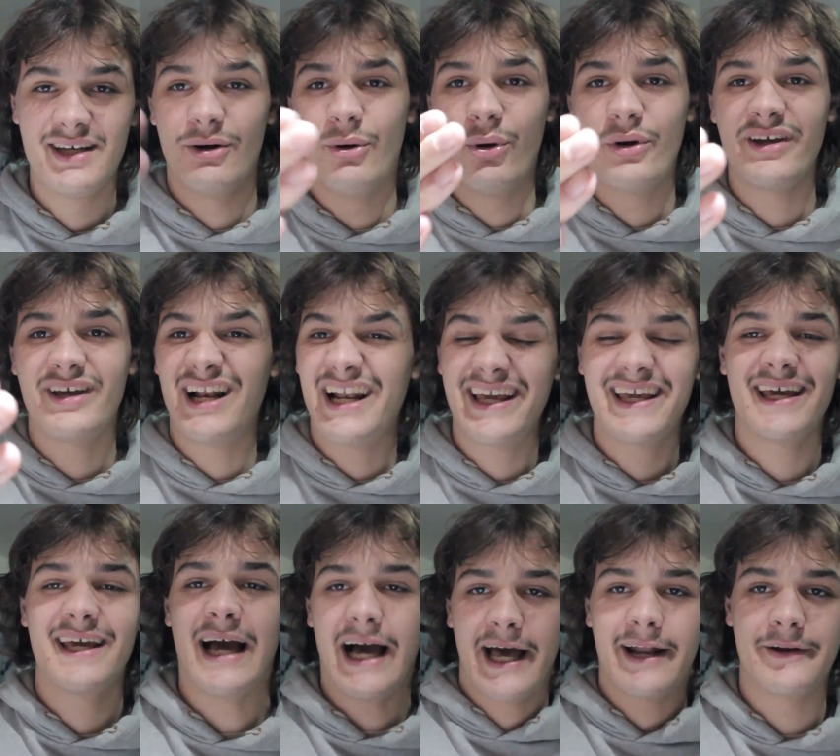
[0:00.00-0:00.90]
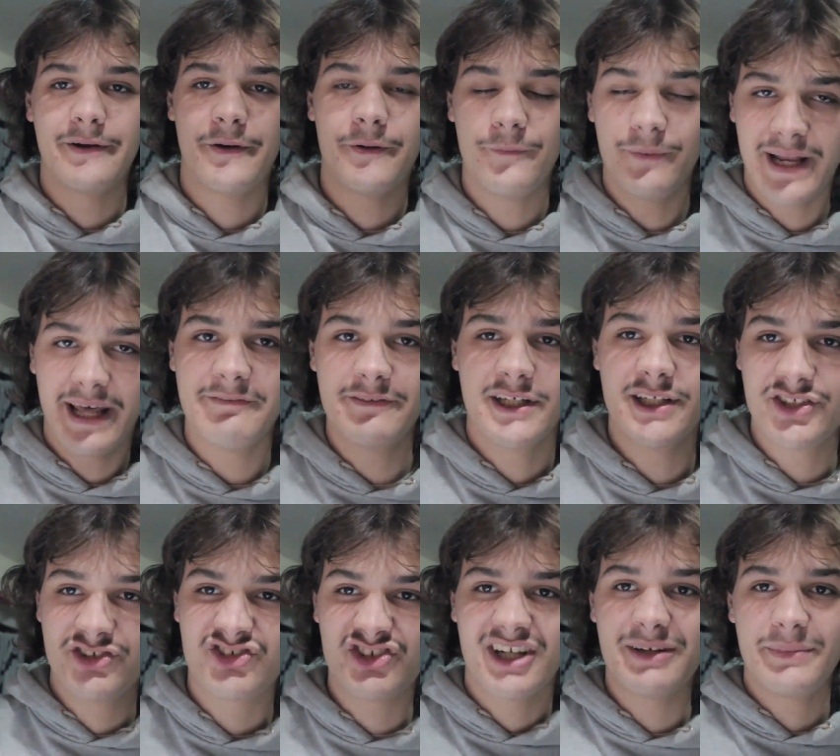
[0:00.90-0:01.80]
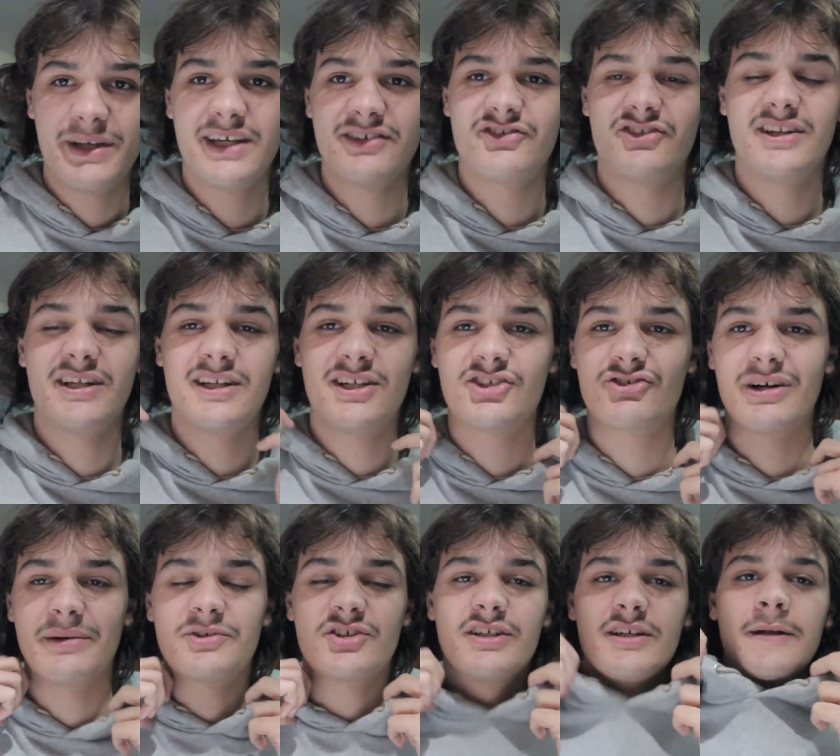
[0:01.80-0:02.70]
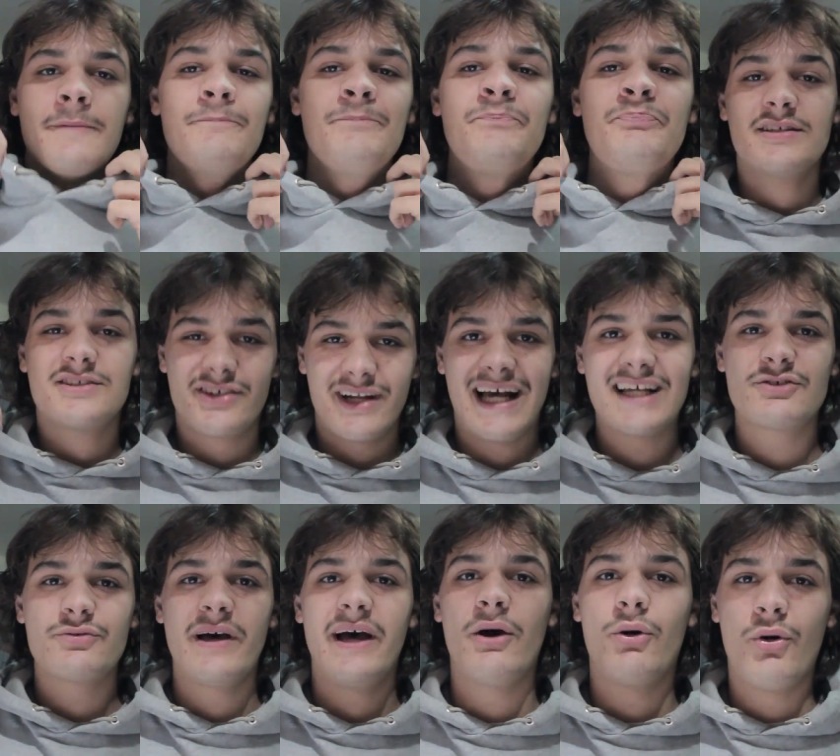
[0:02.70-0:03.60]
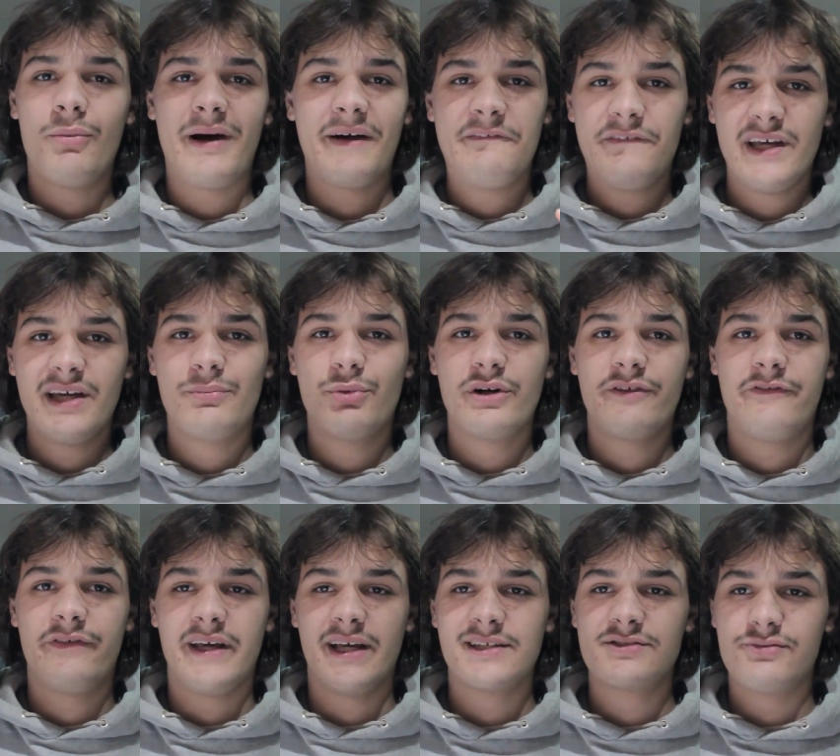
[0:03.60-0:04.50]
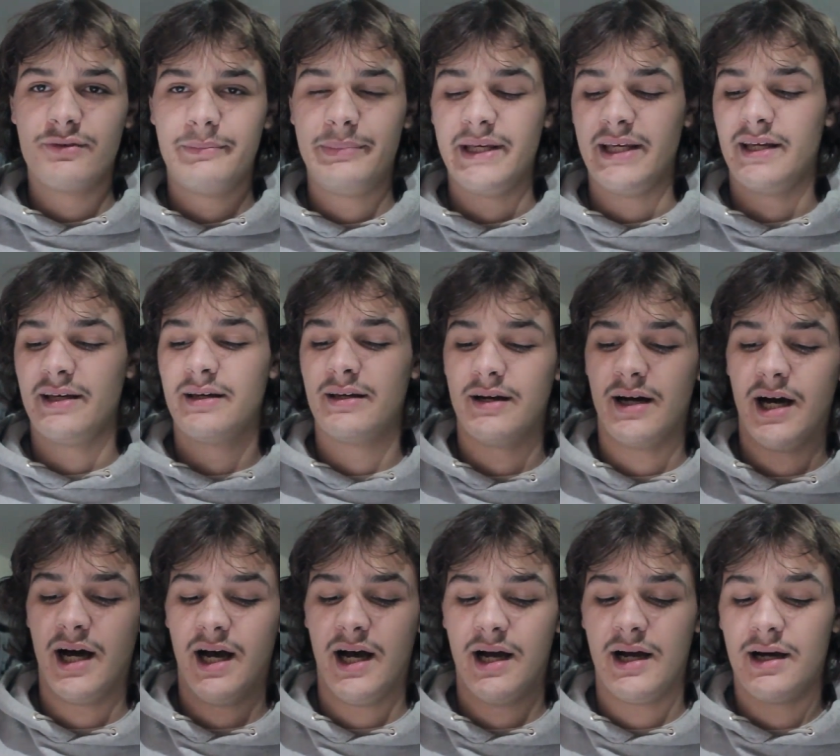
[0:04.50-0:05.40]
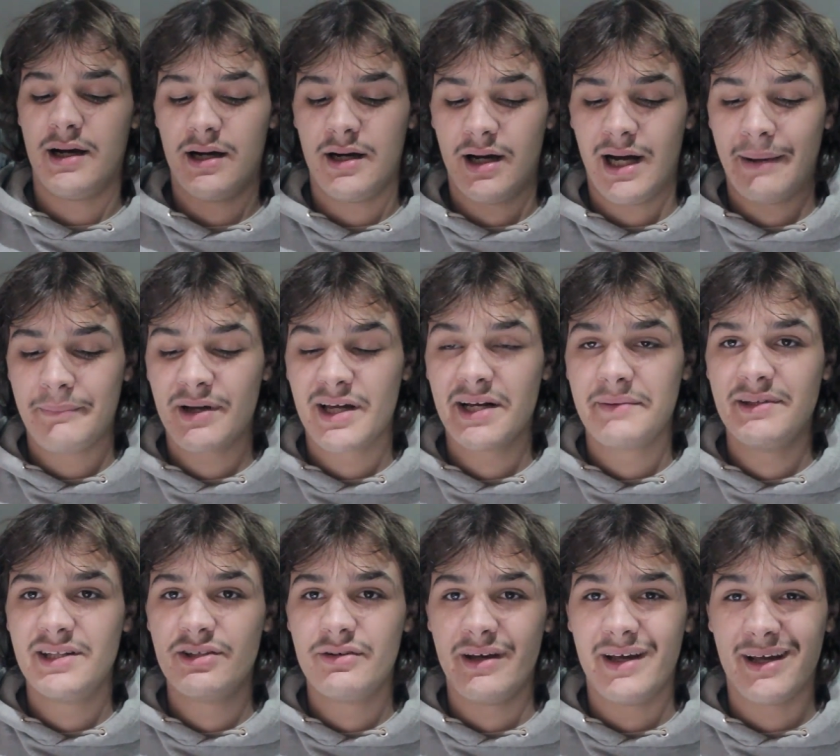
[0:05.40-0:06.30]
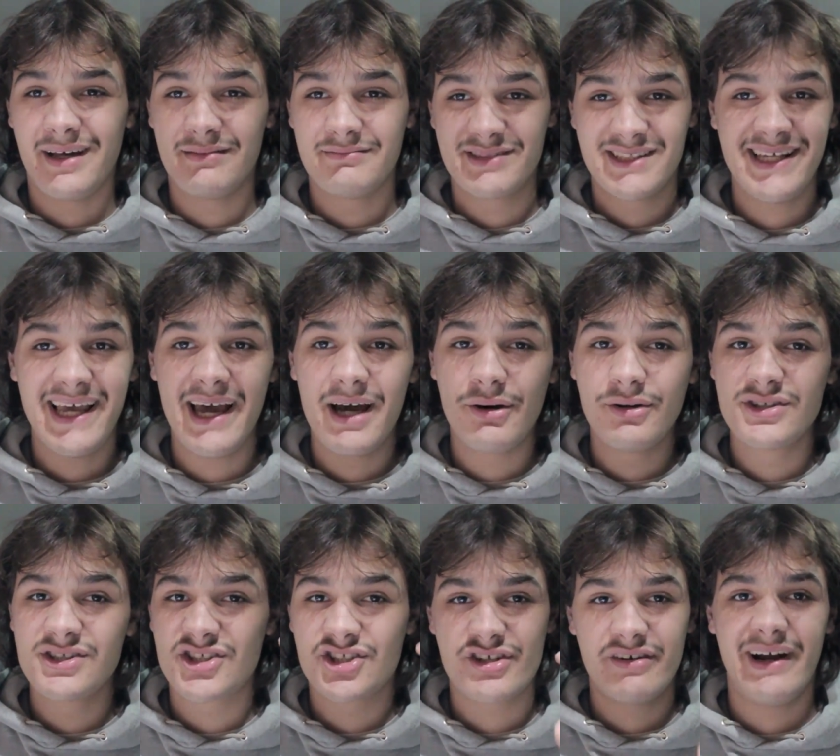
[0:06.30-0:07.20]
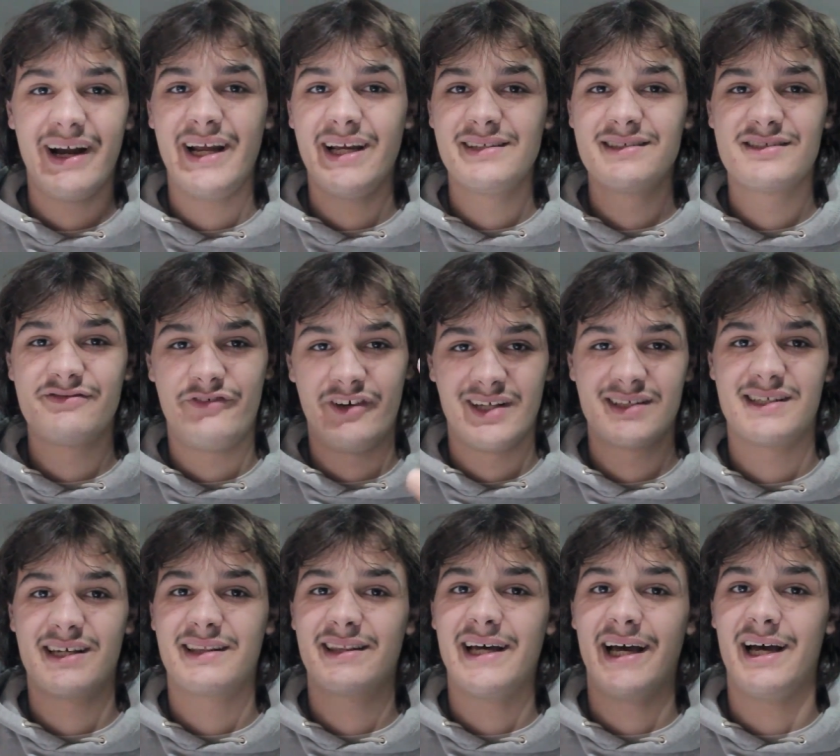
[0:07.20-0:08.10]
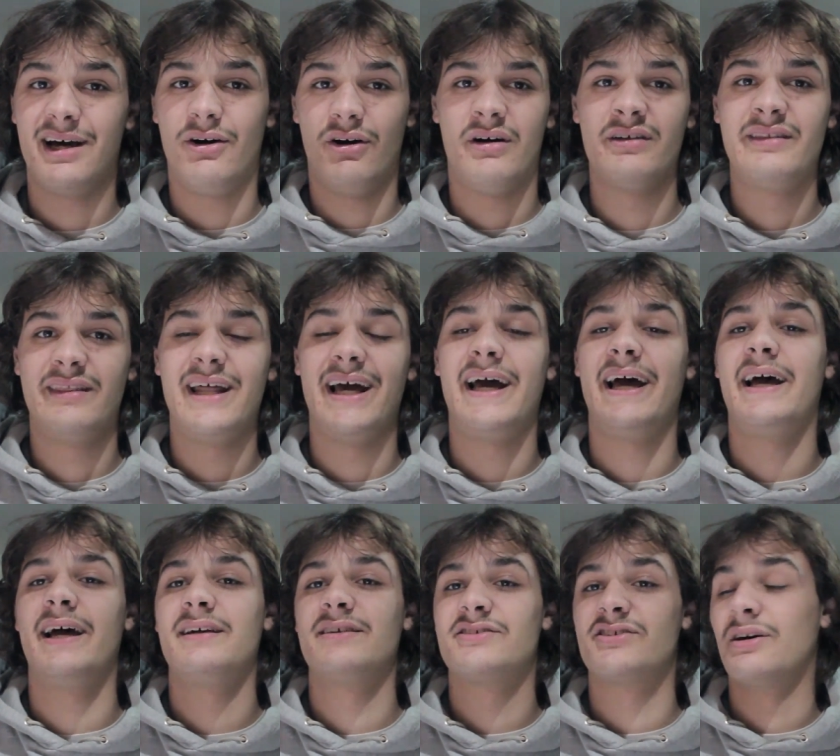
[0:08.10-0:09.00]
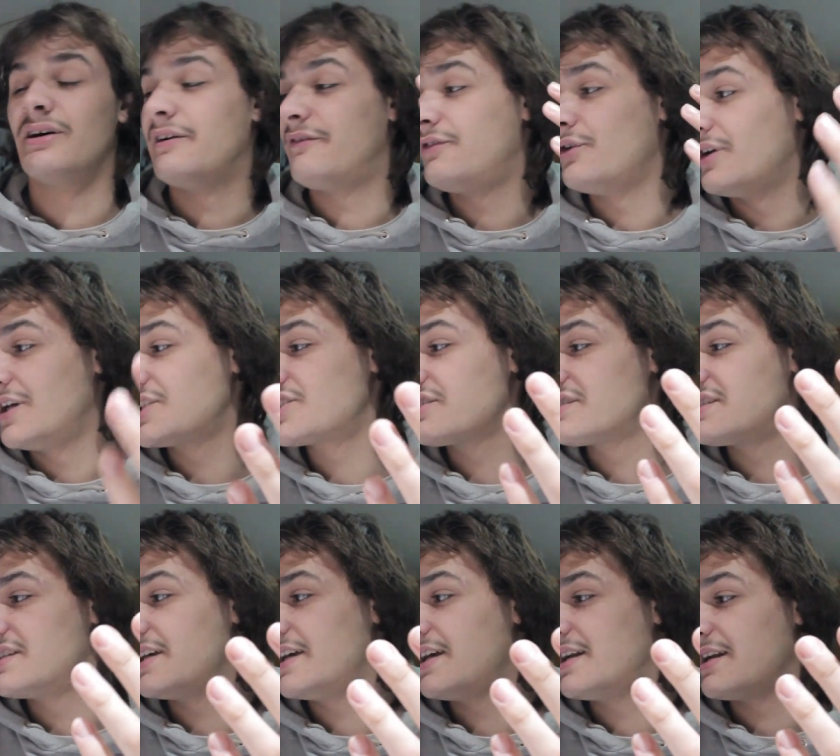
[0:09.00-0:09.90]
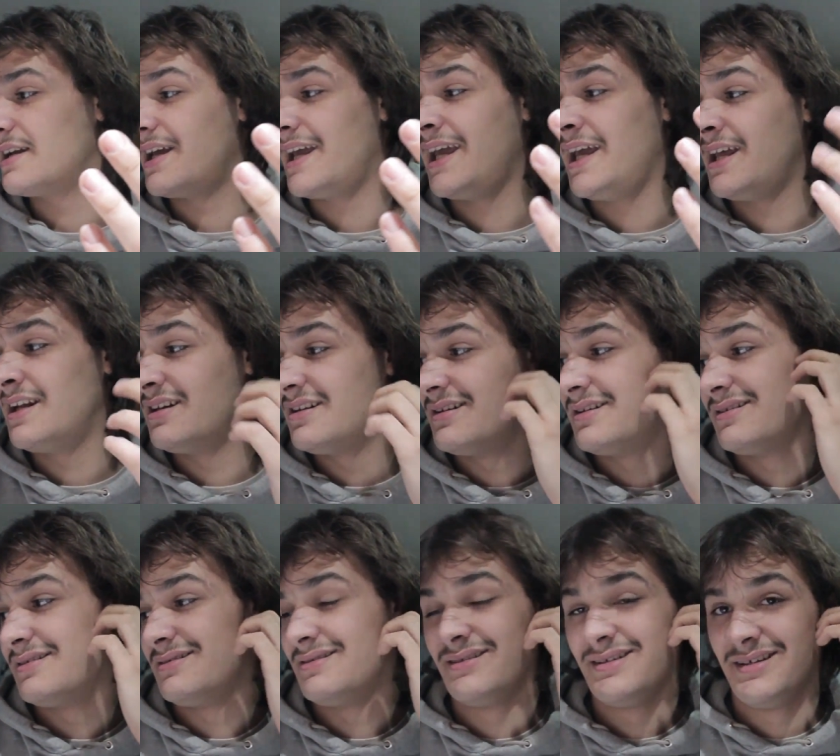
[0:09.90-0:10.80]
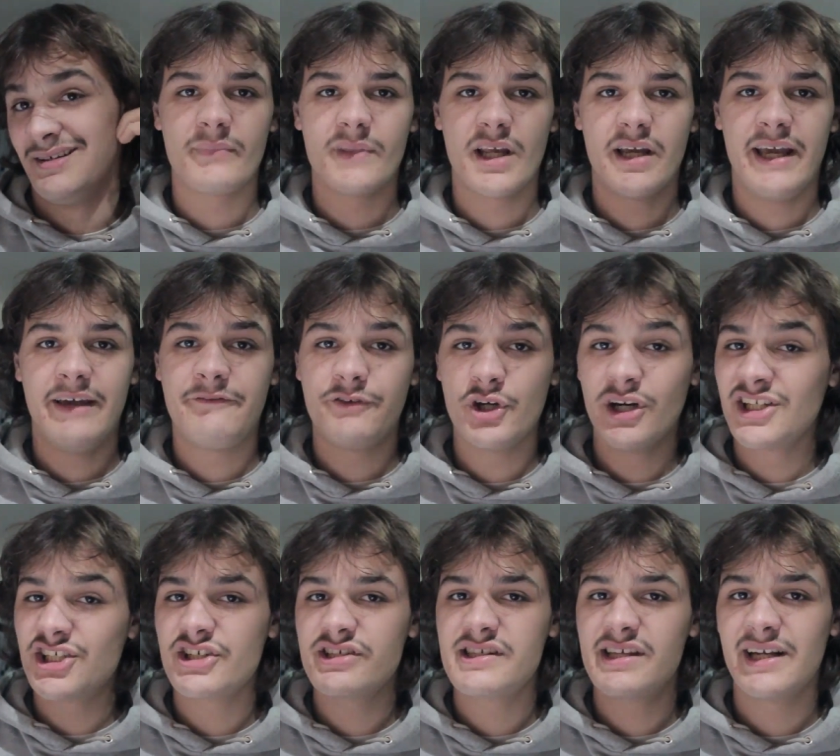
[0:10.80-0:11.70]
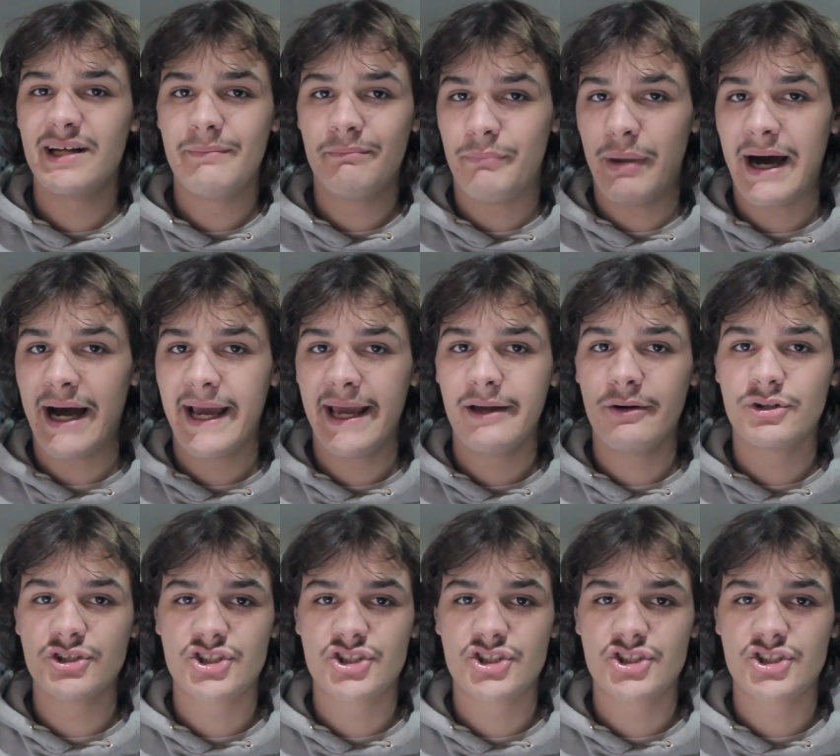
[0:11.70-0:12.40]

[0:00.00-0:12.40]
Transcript: or you click it. I don't know, whatever. just gonna be in the description. So that's where all my fingerboard things will be. Uh, I'm gonna be doing sales, trades, things like that on there. So if you're interested in if you're interested in buying